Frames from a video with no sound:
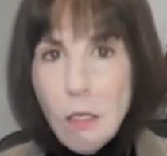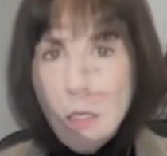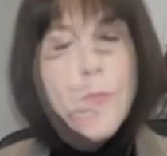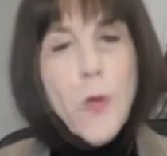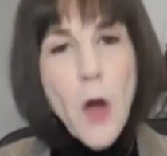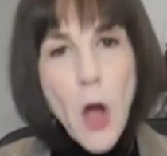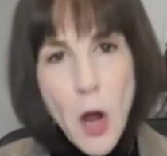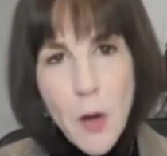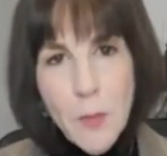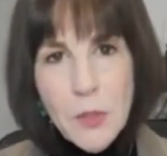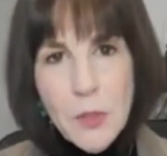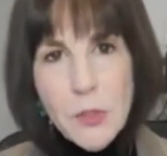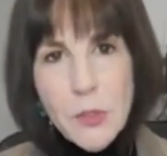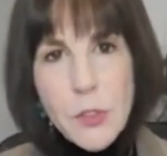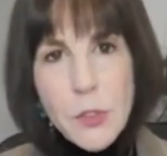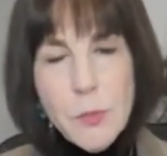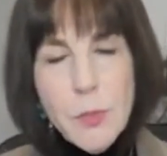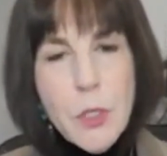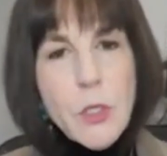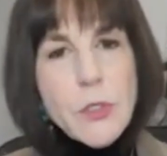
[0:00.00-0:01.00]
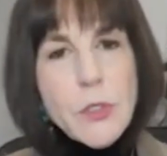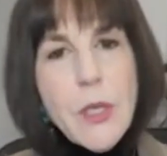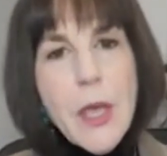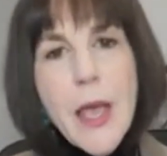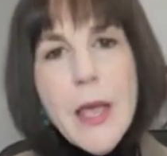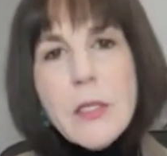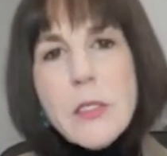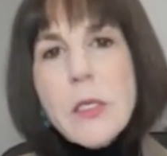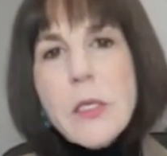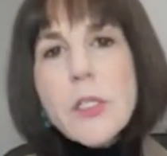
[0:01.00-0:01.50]
farmers, because they
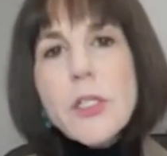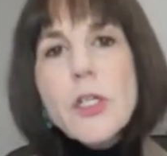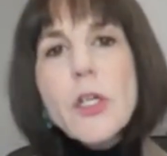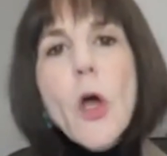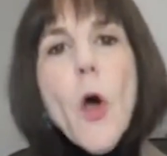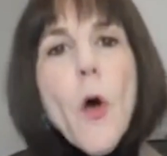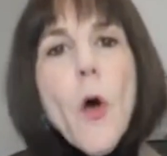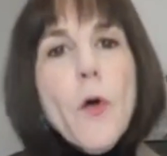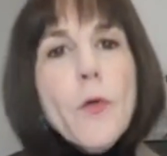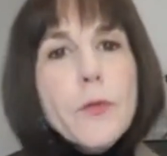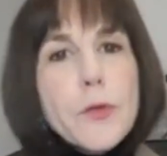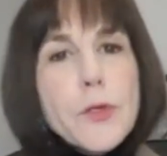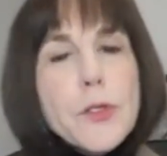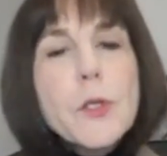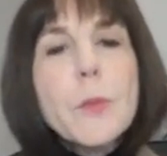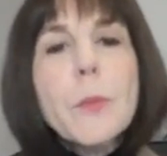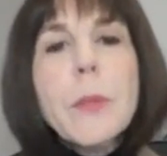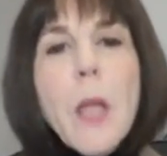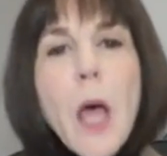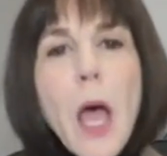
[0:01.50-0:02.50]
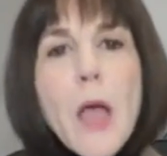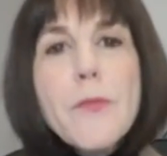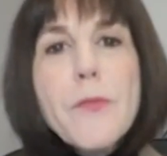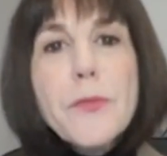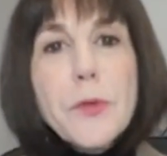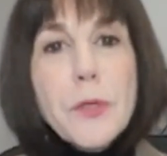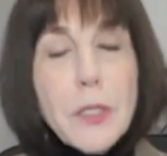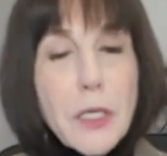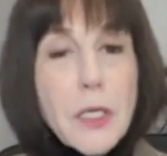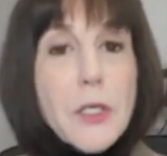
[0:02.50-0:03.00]
had such an oversupply
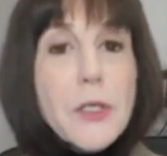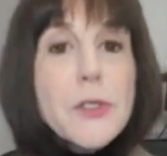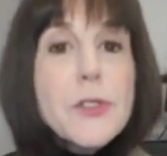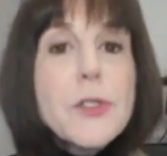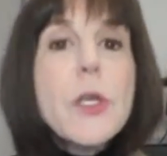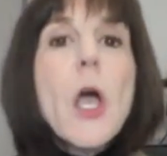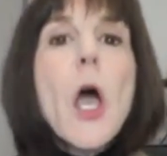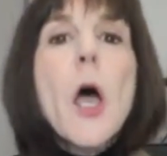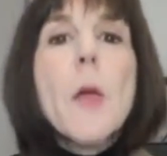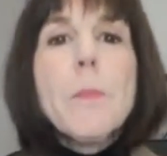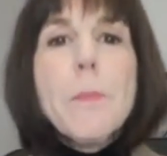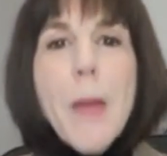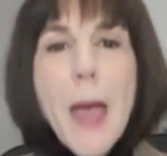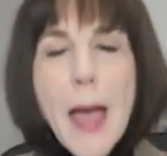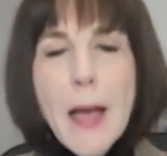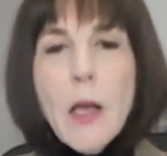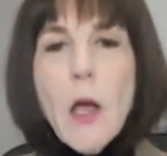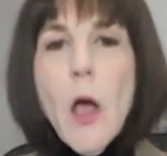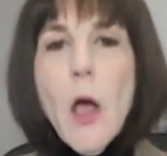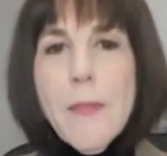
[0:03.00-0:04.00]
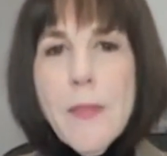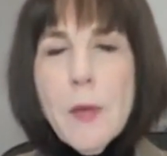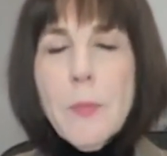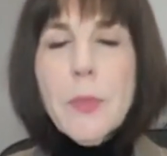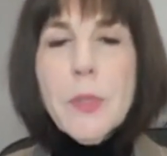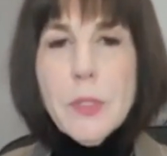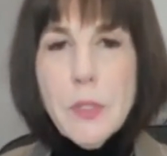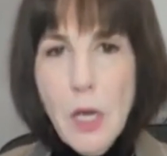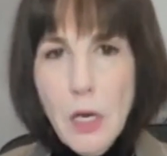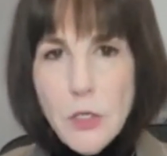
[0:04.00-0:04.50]
for years, cut back on their
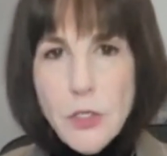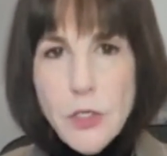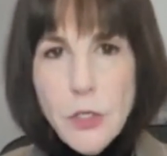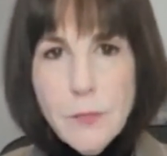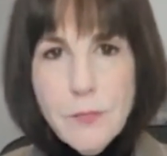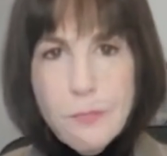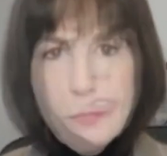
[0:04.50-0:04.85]
production.